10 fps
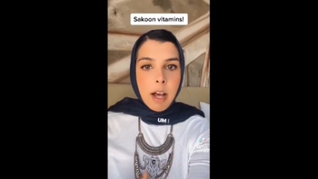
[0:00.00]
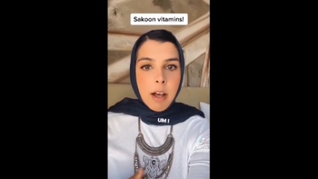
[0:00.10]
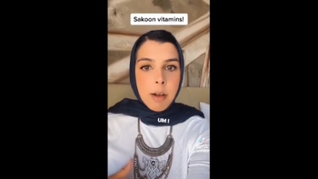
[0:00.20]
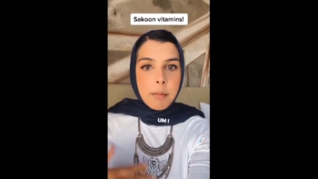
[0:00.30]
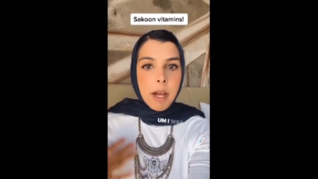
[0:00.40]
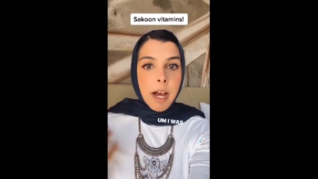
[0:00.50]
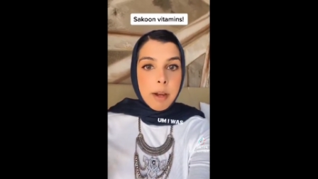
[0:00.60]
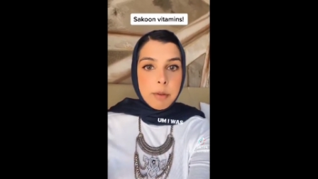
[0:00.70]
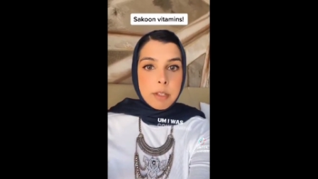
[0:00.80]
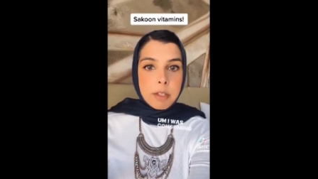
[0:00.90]
Um,
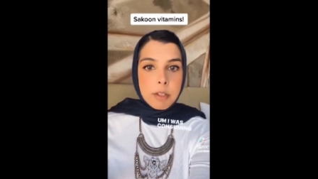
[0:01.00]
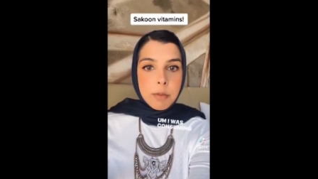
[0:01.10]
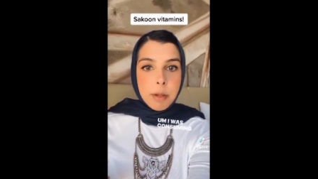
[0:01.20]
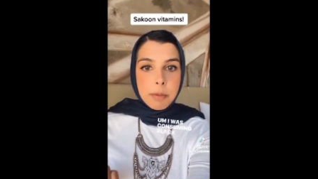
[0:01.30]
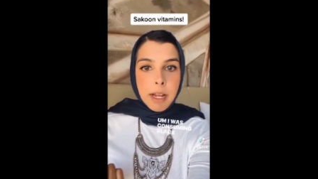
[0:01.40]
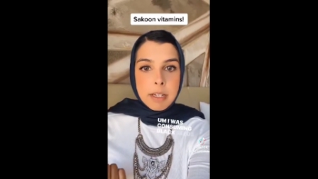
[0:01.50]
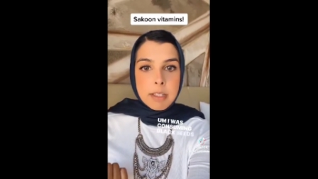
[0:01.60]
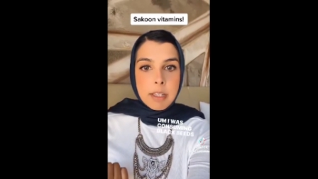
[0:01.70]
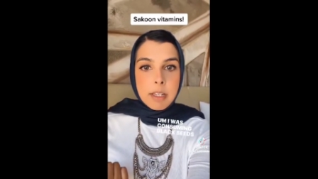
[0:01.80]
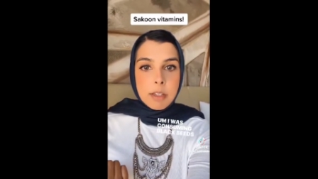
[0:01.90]
I was consuming black
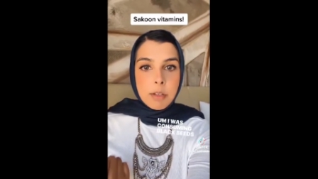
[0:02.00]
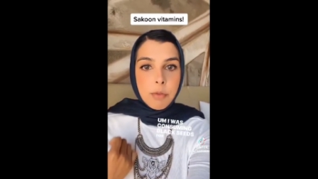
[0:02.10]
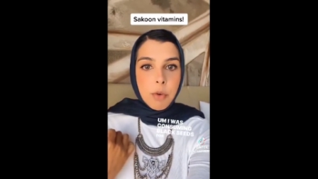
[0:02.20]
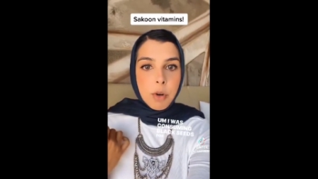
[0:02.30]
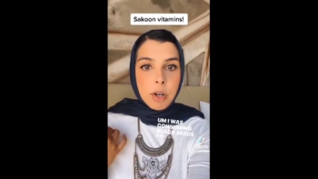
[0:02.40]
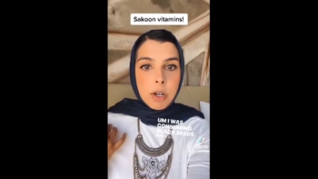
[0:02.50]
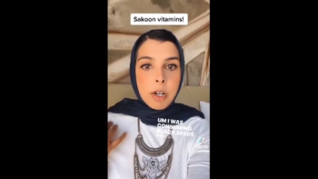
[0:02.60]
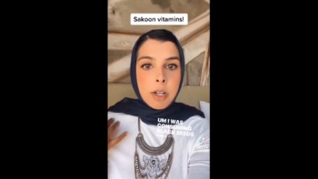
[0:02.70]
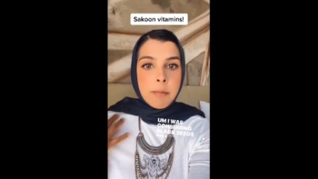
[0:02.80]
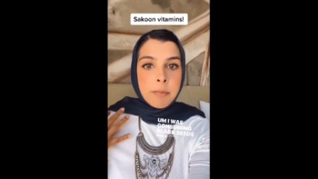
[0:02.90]
seeds
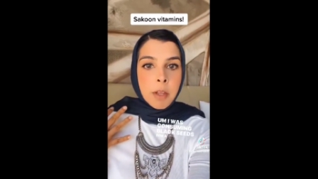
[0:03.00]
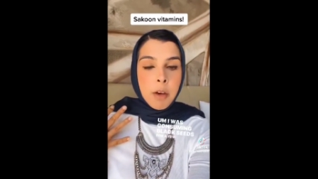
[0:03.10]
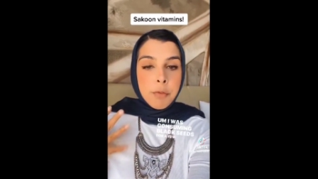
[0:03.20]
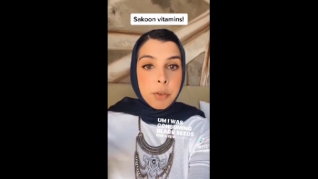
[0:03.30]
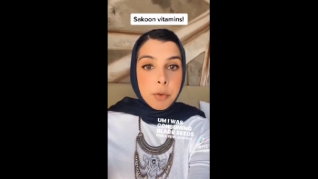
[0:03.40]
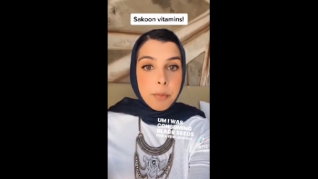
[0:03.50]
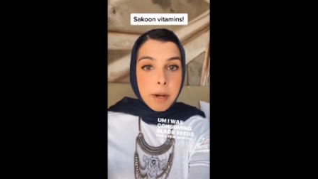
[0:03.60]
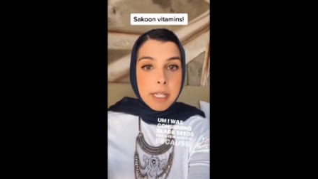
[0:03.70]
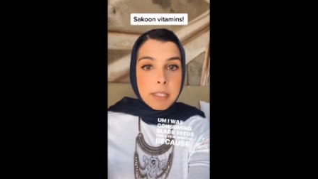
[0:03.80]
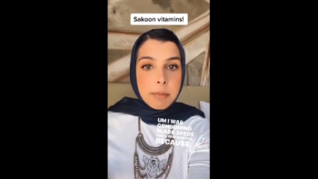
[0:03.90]
for a few
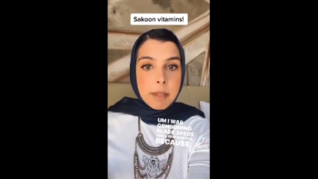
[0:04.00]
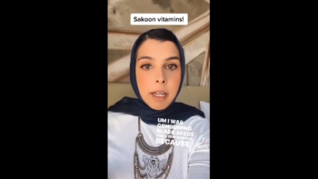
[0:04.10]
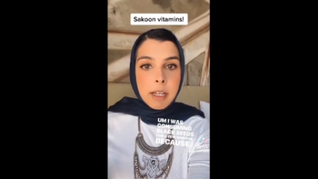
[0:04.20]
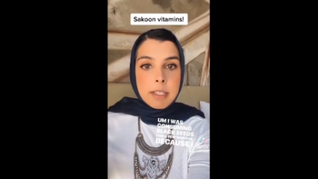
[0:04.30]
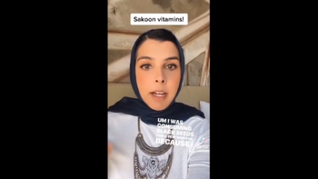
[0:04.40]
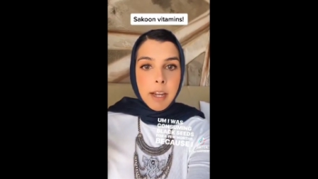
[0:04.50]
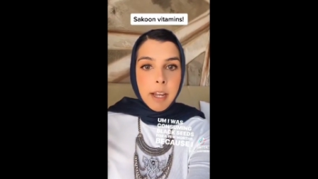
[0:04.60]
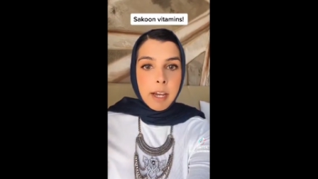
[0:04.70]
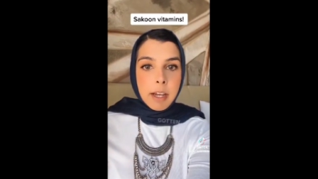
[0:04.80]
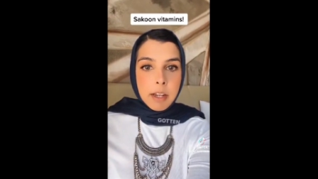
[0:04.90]
months because I
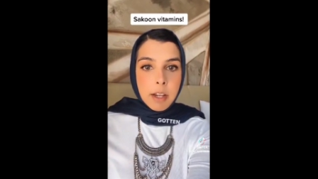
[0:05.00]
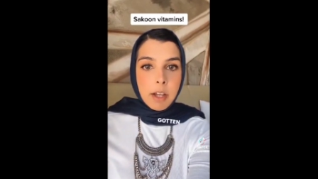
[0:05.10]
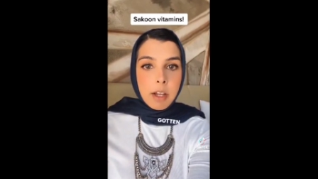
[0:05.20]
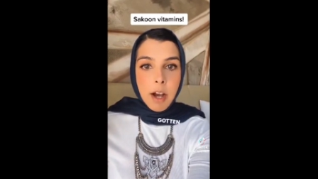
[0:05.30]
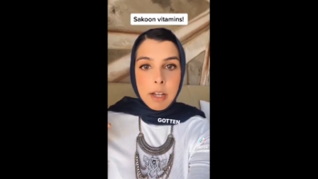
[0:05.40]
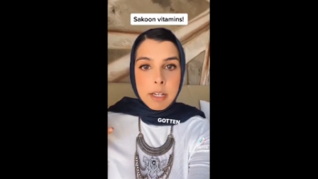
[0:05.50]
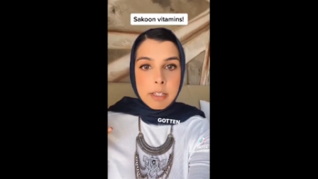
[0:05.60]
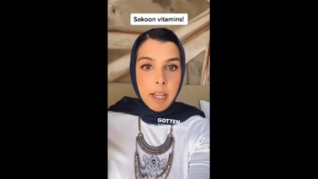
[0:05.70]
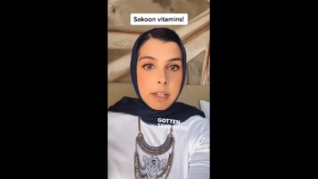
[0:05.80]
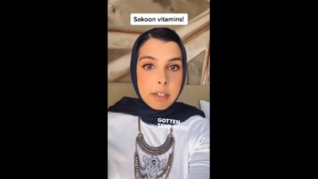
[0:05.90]
had gotten
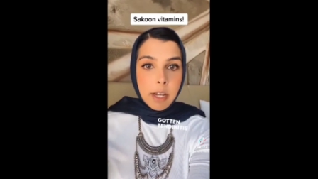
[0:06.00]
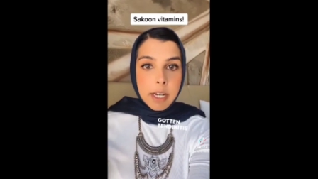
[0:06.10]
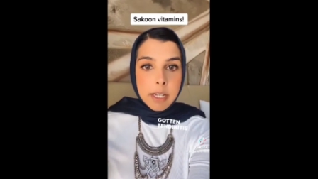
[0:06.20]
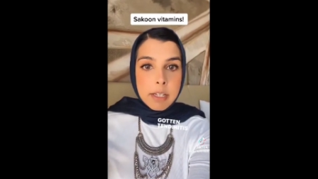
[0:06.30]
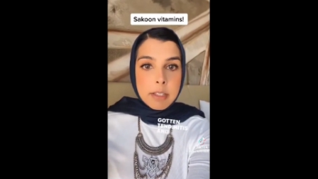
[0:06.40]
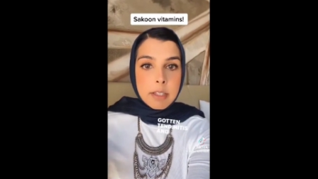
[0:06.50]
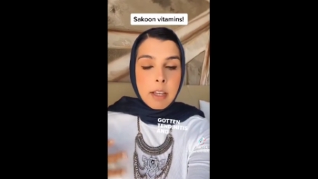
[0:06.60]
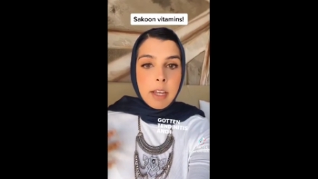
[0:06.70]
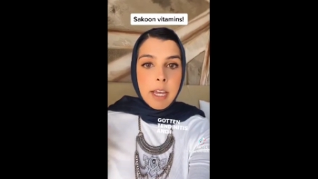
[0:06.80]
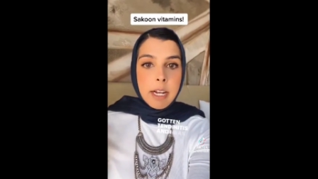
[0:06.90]
tendinitis
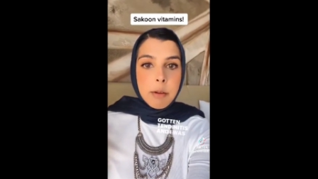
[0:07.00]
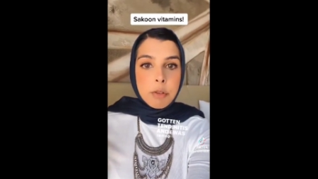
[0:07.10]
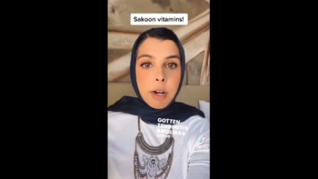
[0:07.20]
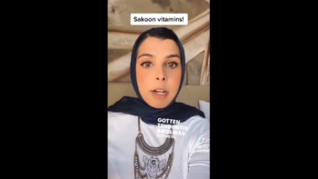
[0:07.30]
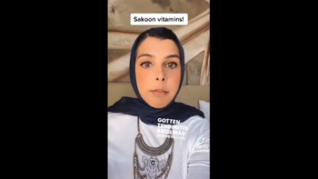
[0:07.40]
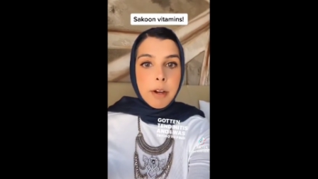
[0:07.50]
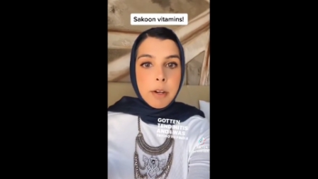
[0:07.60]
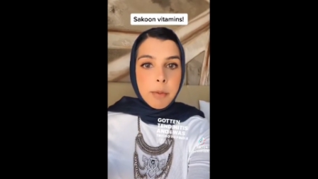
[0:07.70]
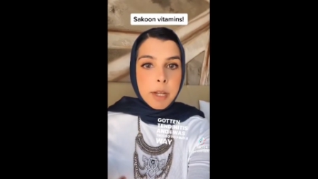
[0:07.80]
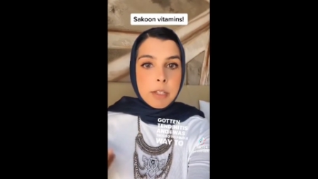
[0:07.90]
and I was trying to
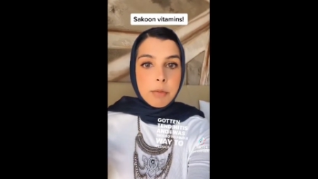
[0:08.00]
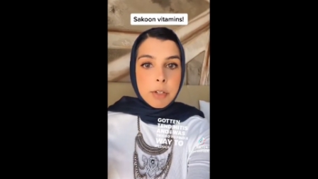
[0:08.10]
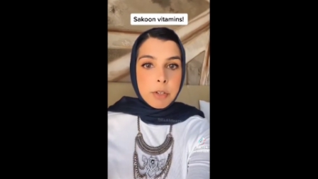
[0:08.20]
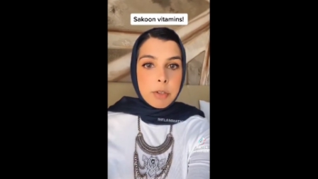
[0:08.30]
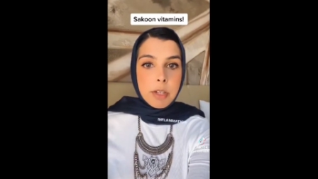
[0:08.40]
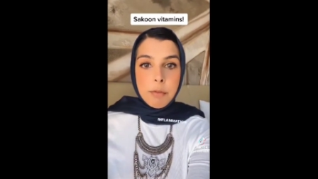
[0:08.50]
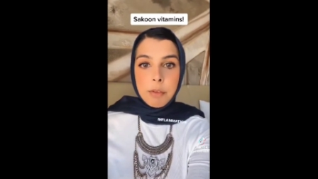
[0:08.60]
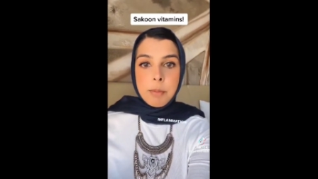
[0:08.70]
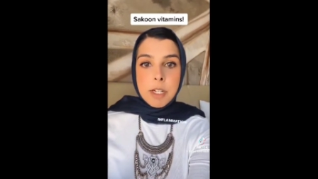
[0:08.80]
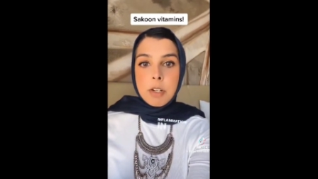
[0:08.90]
find a way to reduce
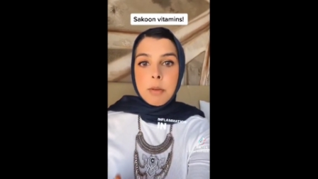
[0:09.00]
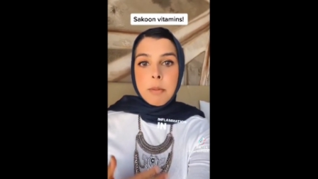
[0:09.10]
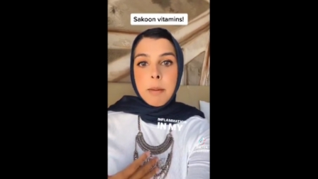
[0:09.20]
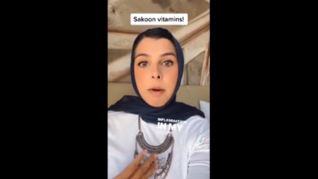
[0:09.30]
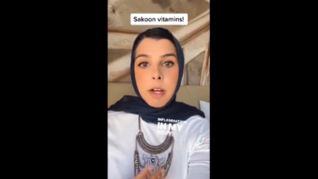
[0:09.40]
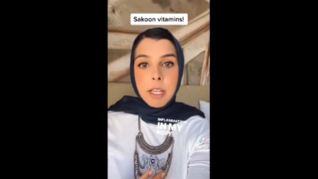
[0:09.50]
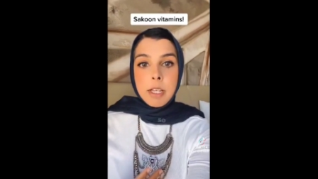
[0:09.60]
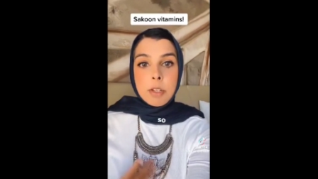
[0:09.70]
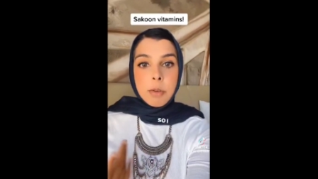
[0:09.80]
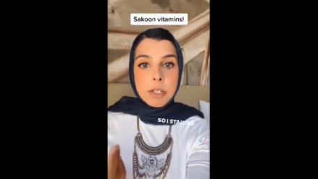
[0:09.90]
inflammation in my
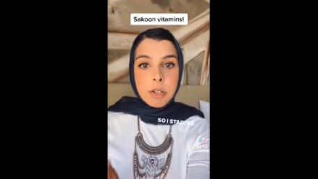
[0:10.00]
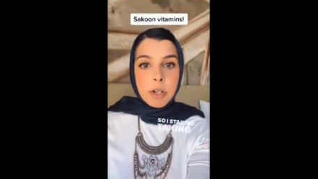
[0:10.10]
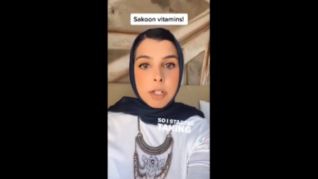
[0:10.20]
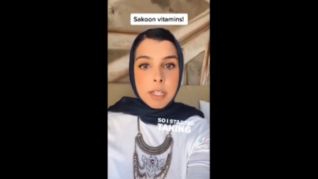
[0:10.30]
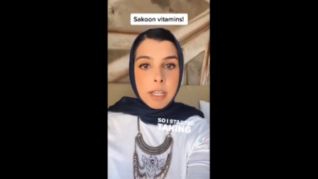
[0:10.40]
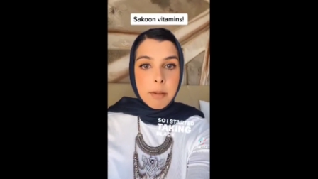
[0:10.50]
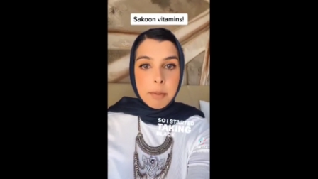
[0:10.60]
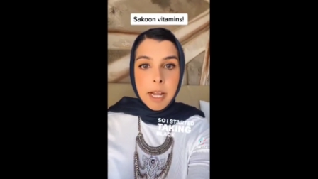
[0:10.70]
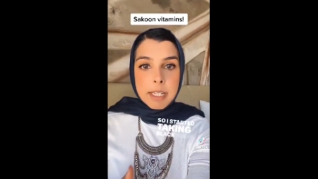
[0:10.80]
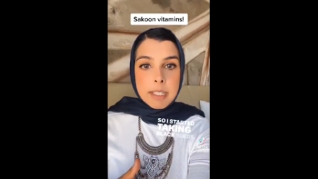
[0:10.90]
body. So I started taking
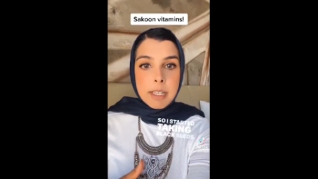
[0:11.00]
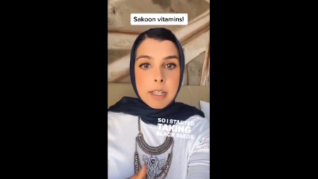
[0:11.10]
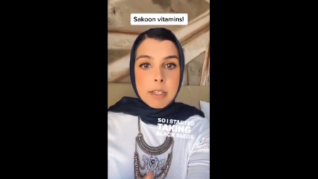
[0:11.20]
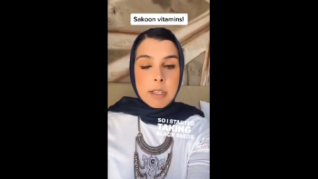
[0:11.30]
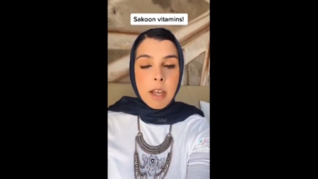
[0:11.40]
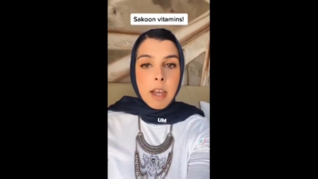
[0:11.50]
black seeds.